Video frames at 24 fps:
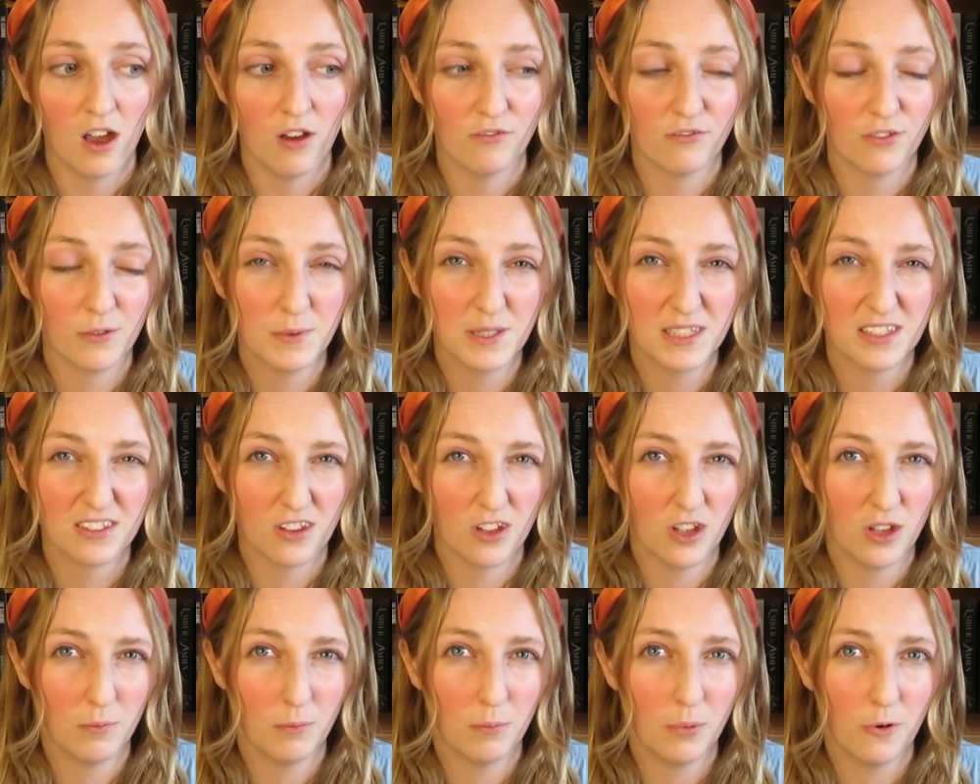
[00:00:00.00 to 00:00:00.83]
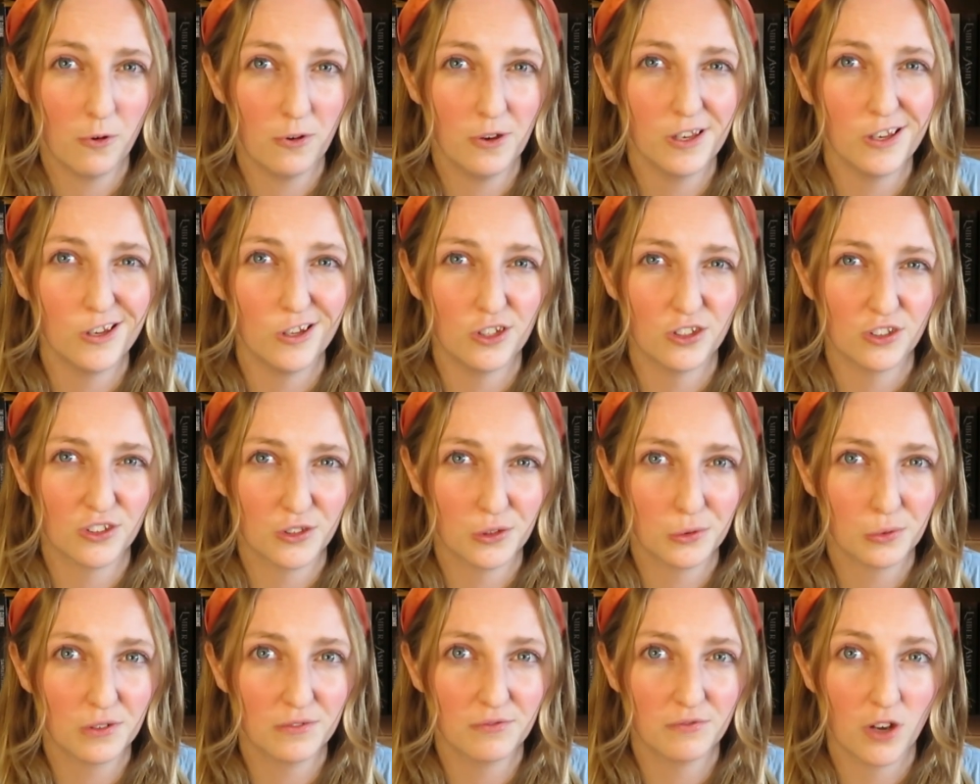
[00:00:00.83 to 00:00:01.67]
From a certain point, you
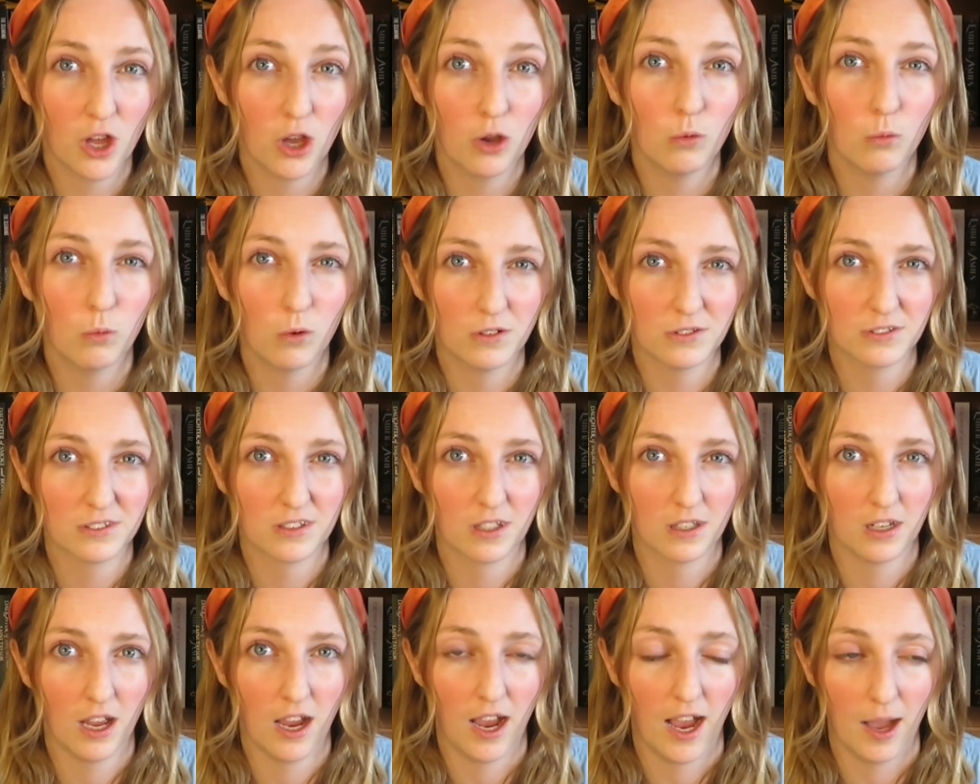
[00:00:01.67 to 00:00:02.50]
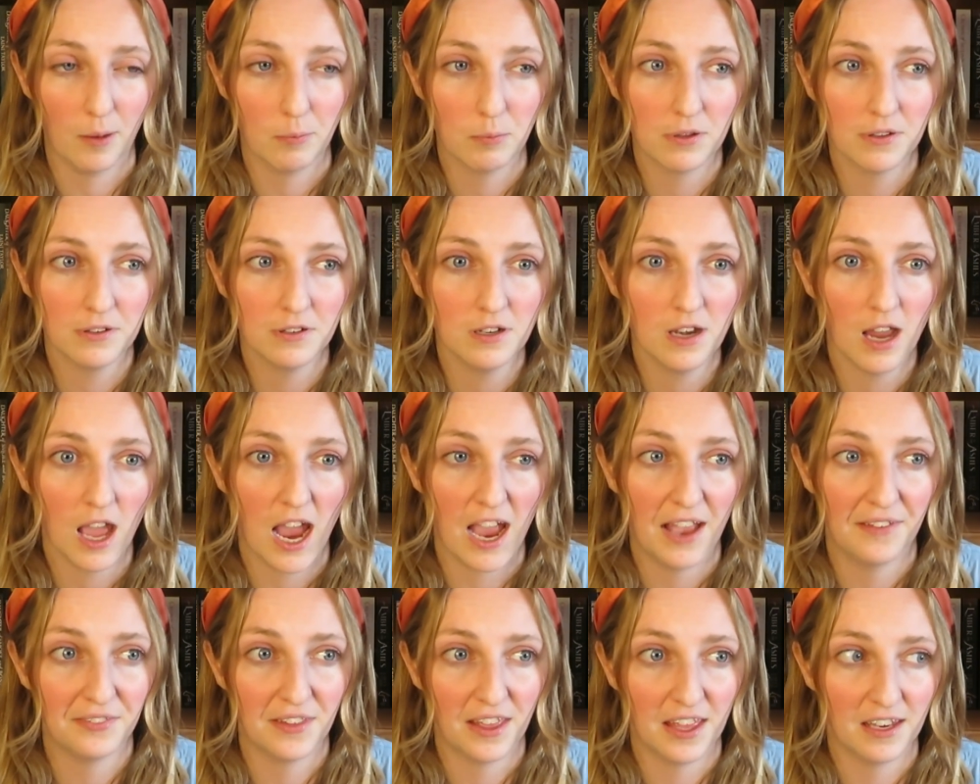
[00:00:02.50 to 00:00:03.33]
sort of know what's going to happen,
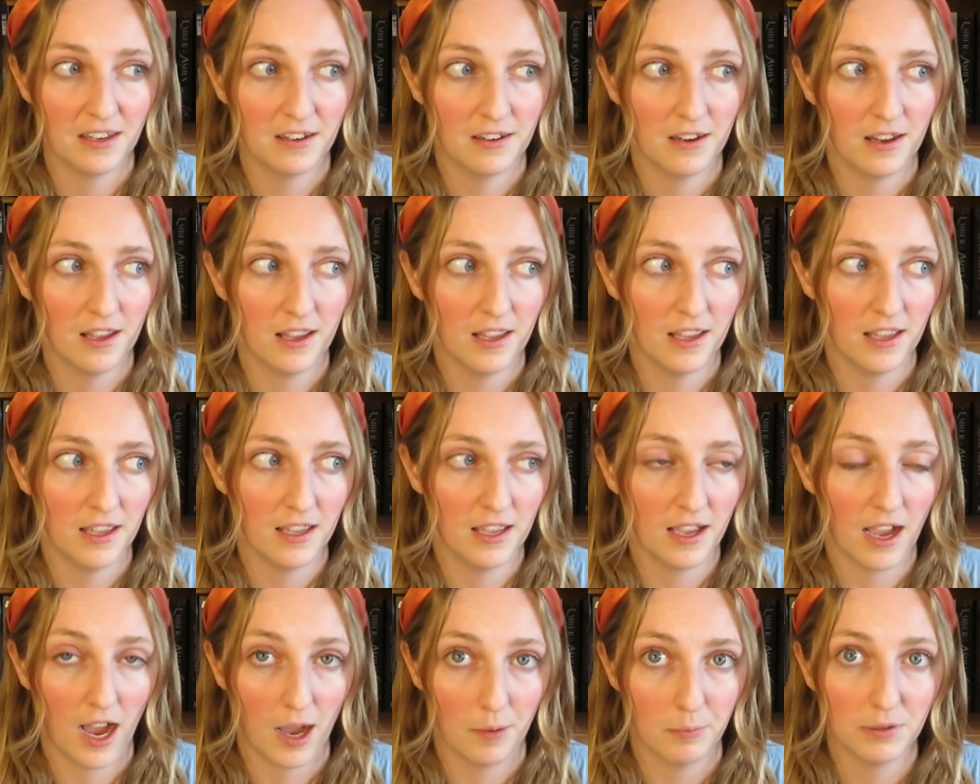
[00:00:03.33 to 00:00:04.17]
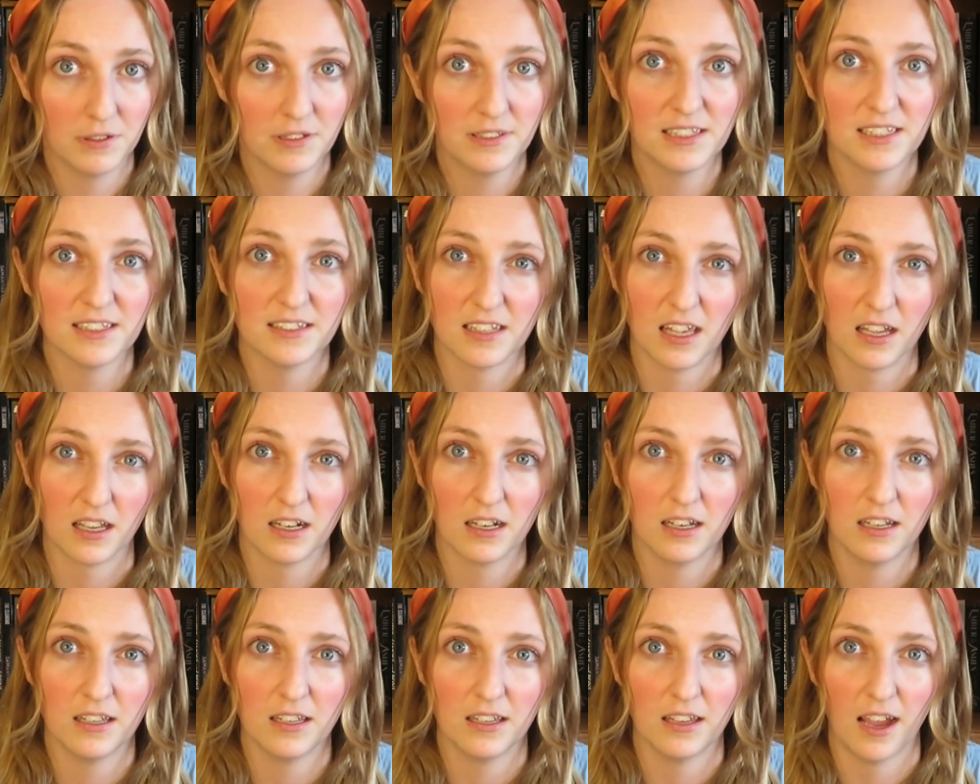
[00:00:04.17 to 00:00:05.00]
and then it happens
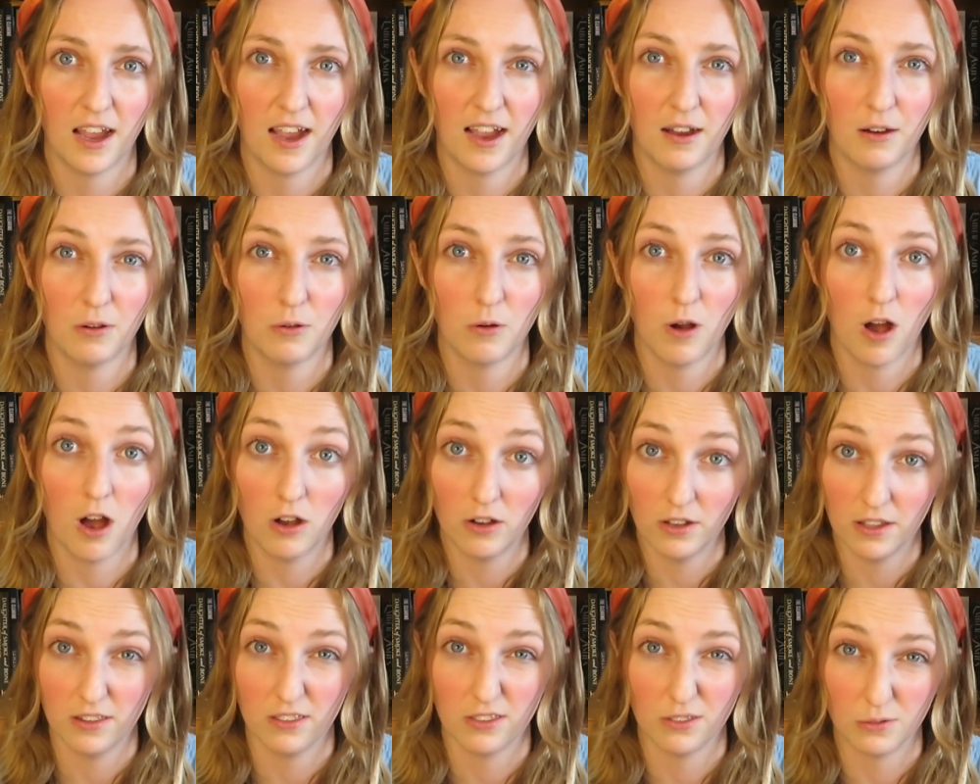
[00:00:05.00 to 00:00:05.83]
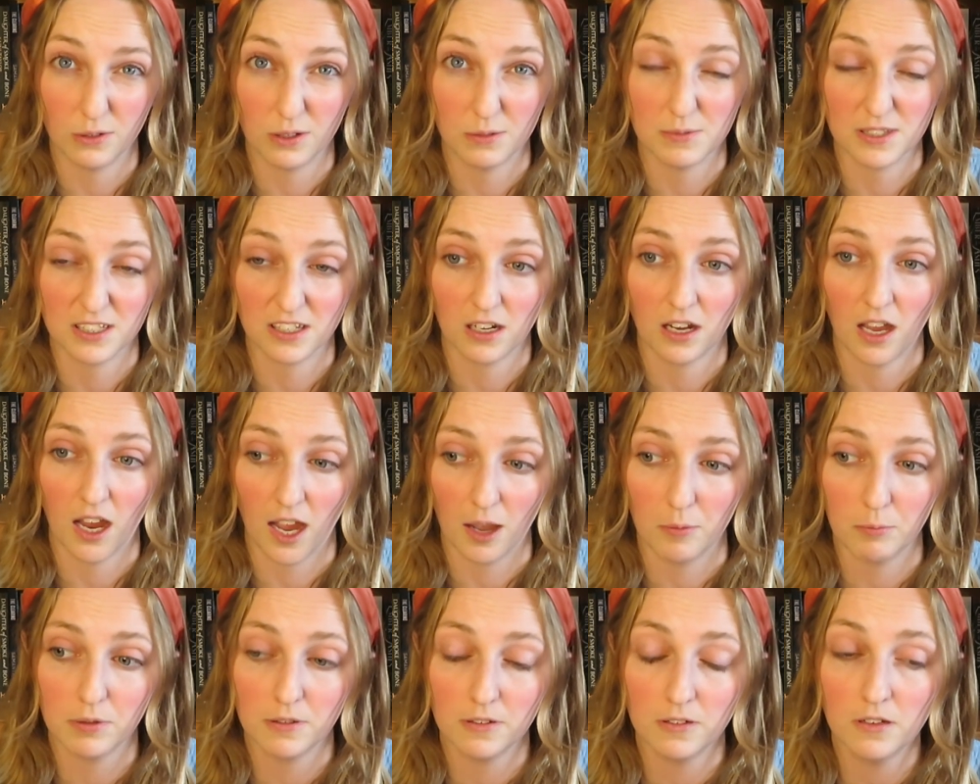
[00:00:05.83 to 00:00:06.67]
exactly how I thought it was going to
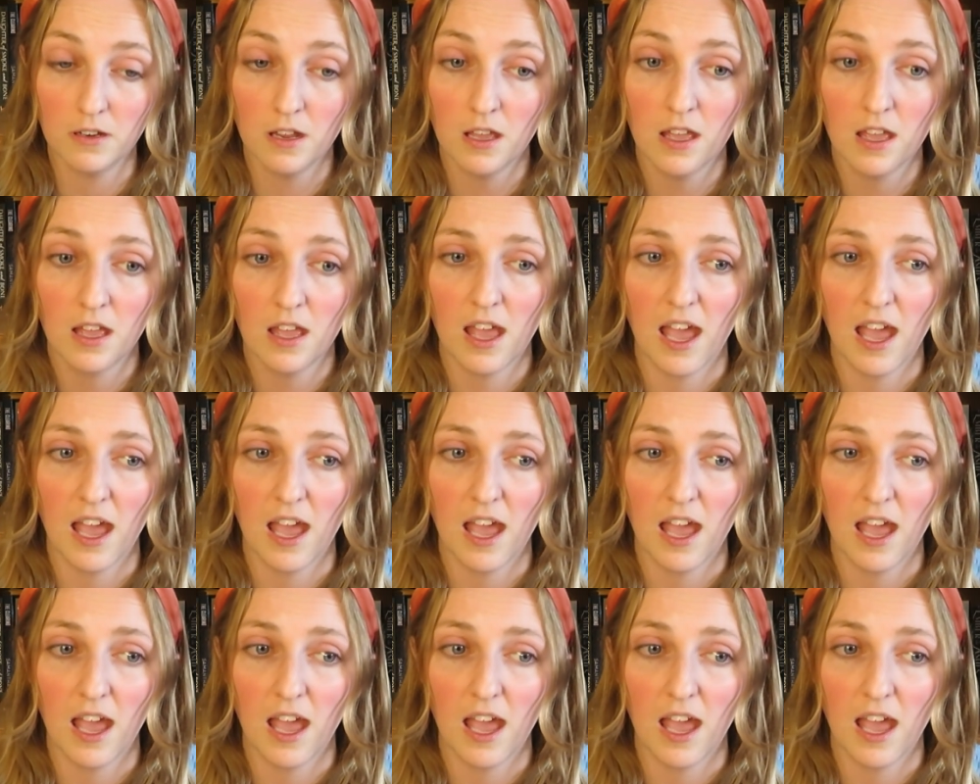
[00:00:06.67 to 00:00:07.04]
happen.